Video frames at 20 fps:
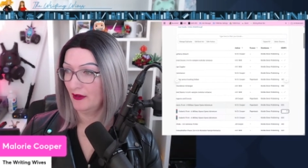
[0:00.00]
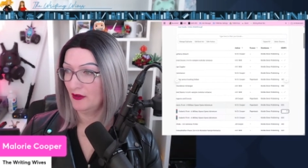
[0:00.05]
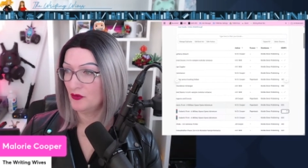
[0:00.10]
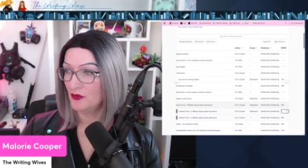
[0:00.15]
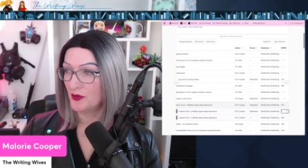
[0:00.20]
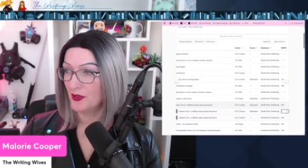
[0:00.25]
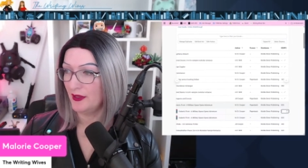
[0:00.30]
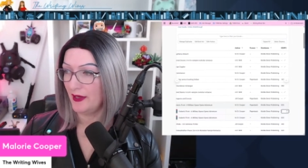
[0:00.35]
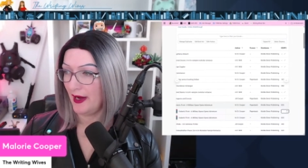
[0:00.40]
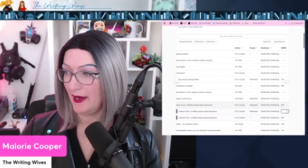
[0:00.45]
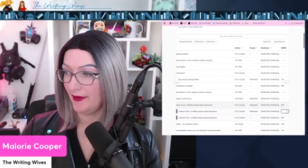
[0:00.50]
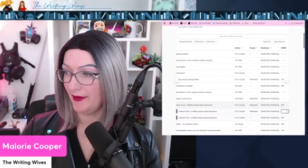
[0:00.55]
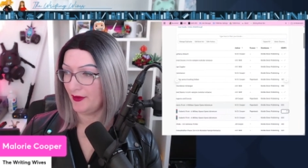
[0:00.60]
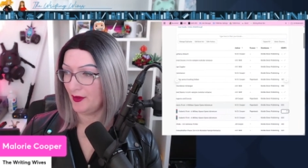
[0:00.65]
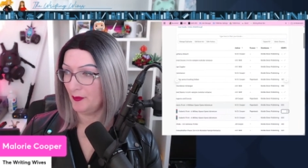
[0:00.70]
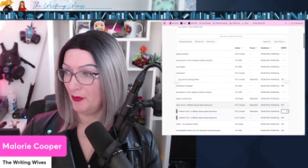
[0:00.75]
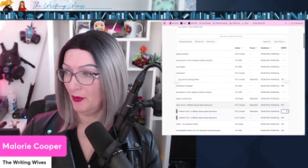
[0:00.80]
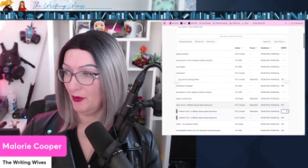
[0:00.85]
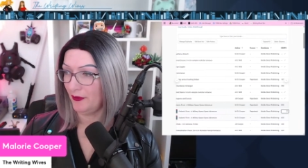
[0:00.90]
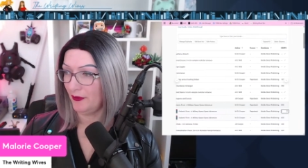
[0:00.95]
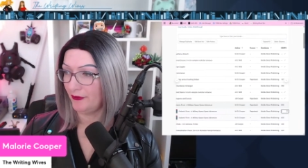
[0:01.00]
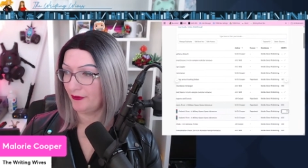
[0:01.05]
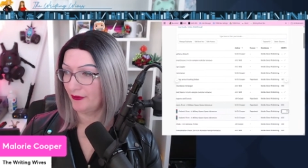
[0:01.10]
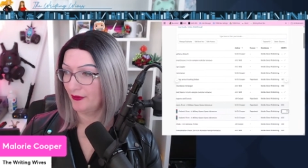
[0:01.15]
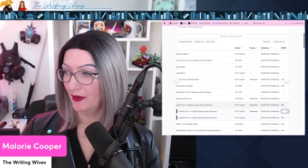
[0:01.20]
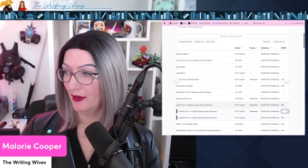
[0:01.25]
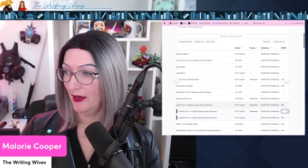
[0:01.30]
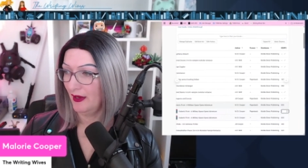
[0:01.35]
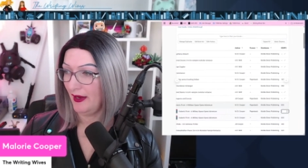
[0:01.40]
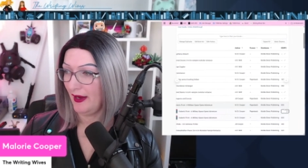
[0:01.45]
You can edit the books
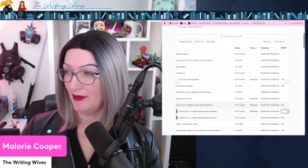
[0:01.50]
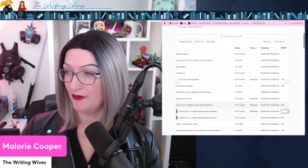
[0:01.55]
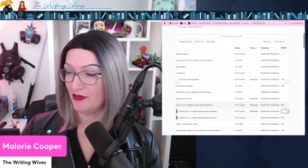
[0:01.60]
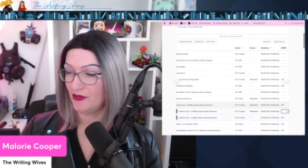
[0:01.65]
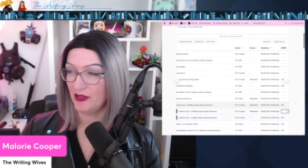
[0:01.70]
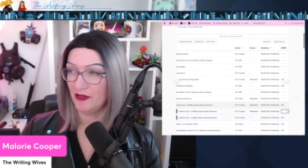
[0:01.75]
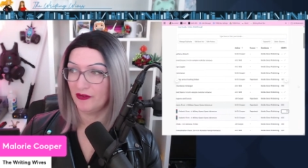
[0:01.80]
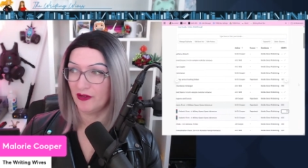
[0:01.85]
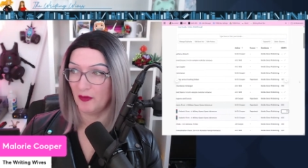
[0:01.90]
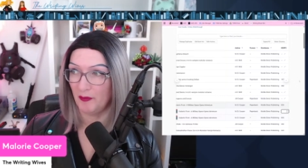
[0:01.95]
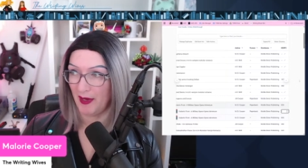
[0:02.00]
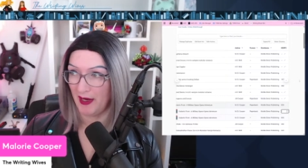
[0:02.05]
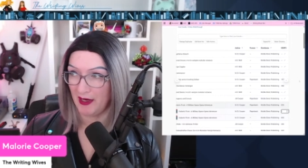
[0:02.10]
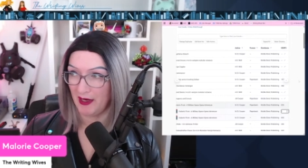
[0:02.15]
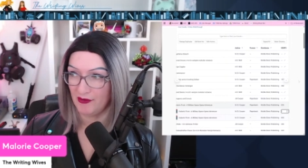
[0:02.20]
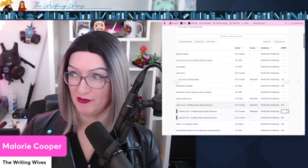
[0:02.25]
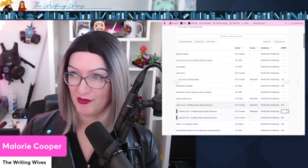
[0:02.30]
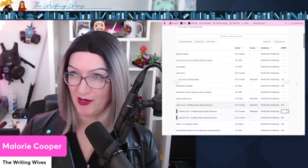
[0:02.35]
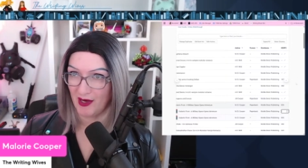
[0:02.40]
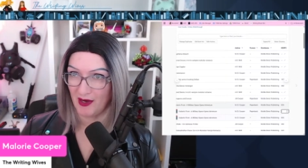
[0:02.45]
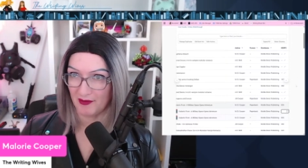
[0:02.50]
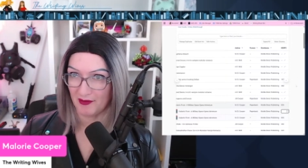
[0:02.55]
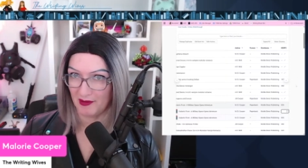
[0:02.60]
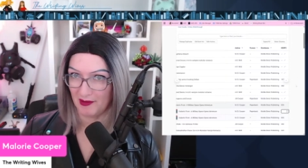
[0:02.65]
and change the page count.